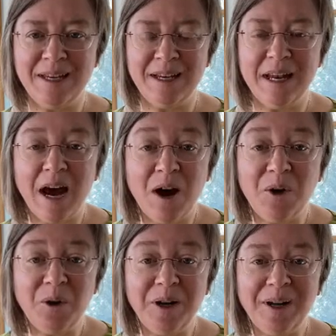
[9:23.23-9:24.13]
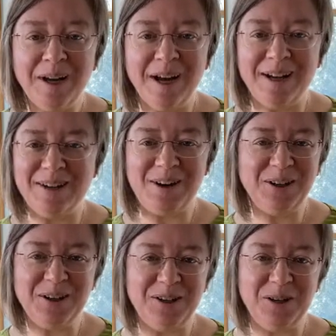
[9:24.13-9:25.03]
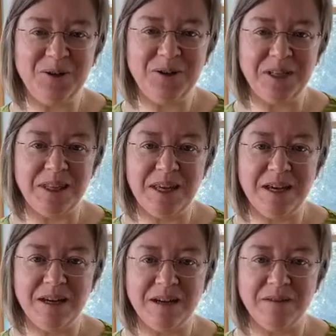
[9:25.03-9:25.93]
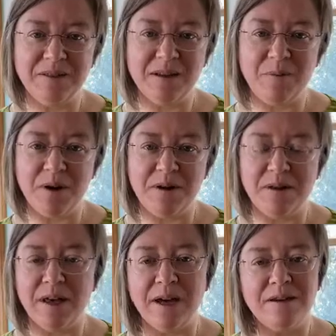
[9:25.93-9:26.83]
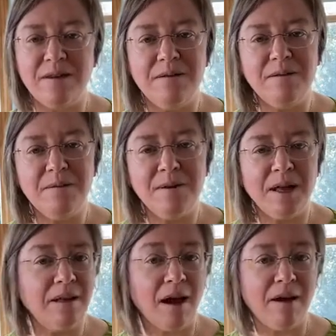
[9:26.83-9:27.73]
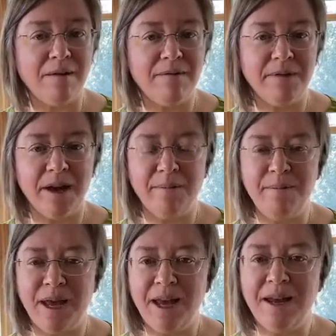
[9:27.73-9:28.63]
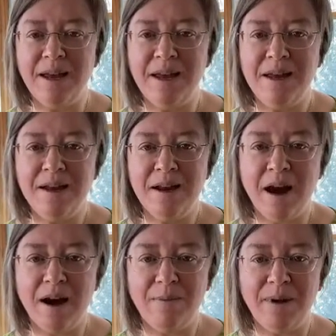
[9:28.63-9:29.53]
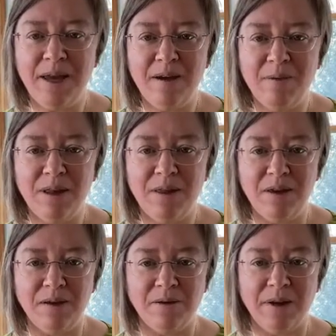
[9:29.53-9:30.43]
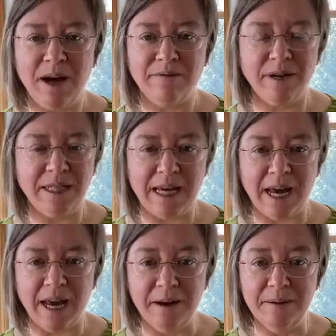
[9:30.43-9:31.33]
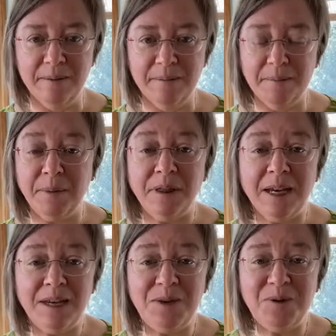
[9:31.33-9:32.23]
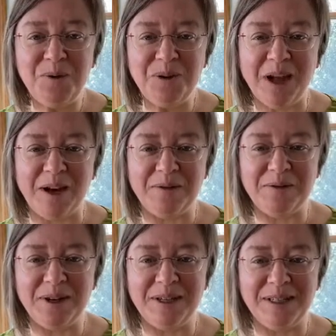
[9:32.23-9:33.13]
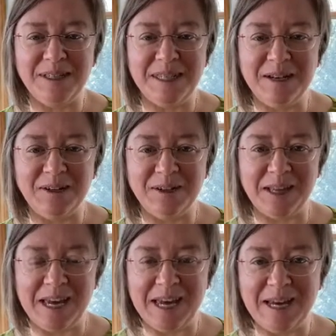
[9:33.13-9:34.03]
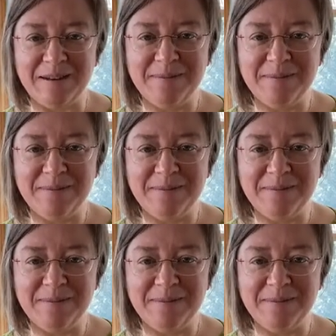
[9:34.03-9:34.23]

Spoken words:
Now, I call on you to think of someone that you love that may not be with you every day, but that you love dearly.